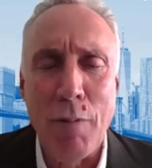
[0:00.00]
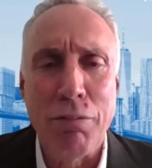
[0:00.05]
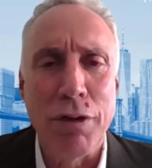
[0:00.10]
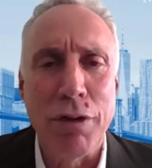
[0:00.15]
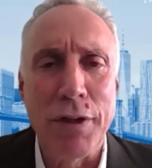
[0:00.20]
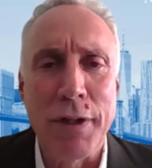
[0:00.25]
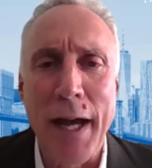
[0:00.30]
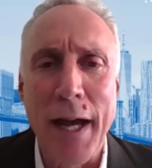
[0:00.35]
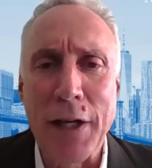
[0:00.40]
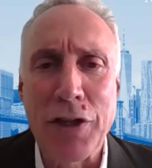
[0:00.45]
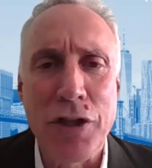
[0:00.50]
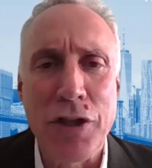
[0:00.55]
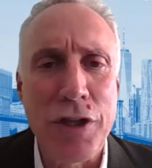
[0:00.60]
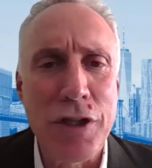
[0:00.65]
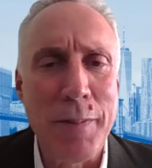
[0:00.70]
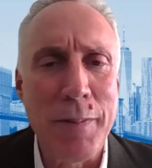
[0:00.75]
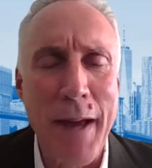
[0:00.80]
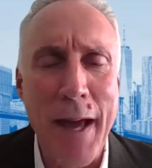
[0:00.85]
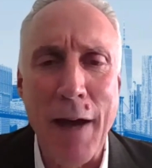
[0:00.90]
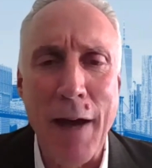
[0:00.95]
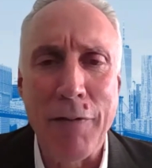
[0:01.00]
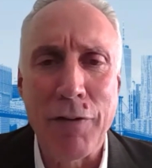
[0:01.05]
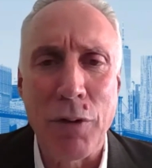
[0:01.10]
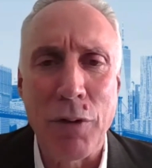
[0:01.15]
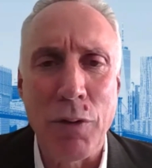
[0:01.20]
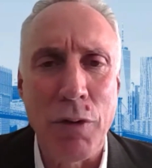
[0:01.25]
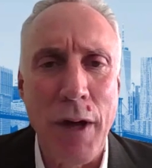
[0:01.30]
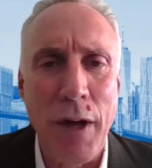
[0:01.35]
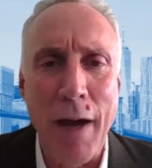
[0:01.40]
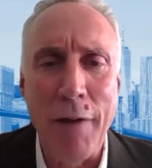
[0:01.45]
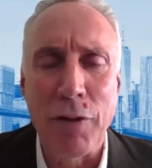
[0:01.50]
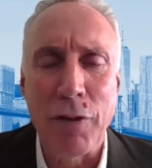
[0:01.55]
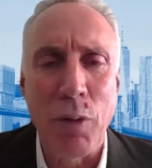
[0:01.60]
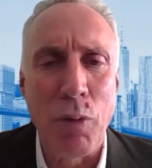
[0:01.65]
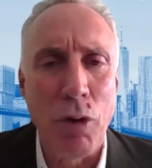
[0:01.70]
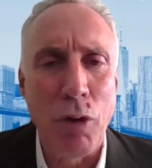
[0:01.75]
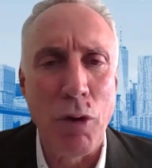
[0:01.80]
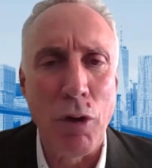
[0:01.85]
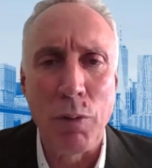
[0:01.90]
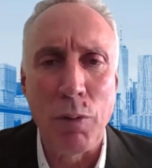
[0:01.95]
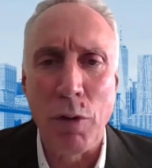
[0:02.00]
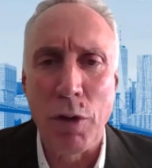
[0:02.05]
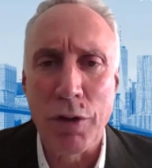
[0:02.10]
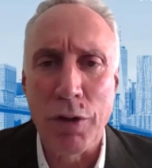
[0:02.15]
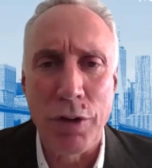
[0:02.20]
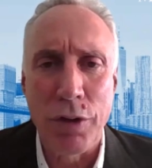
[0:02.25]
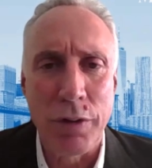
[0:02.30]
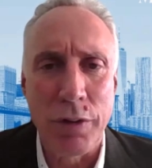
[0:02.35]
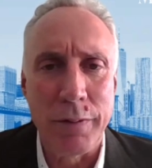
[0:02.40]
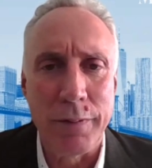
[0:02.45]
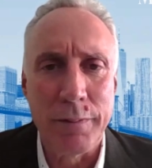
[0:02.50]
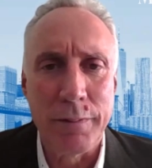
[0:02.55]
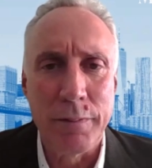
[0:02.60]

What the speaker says: protectionism after World War II,